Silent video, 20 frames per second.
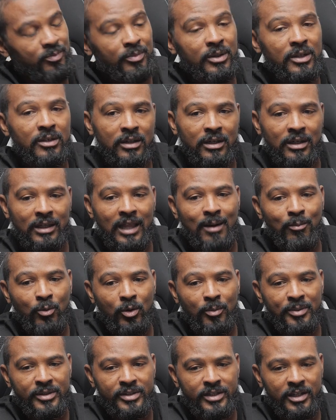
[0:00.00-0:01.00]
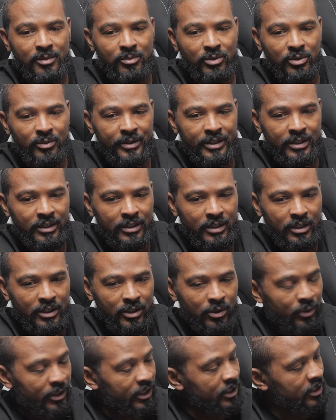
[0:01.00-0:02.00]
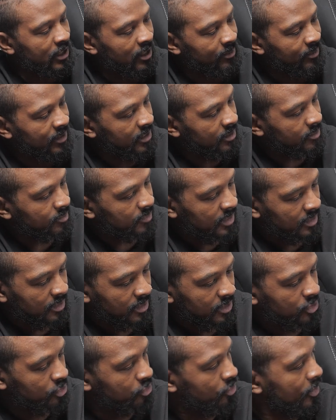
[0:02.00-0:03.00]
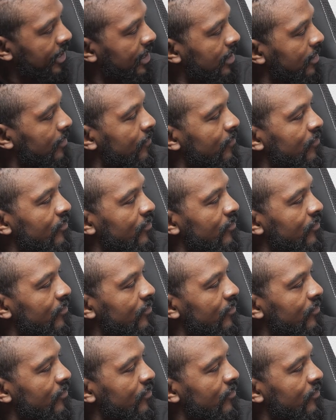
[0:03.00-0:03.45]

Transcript: book look a lot more presentable, which, I mean, it looks great.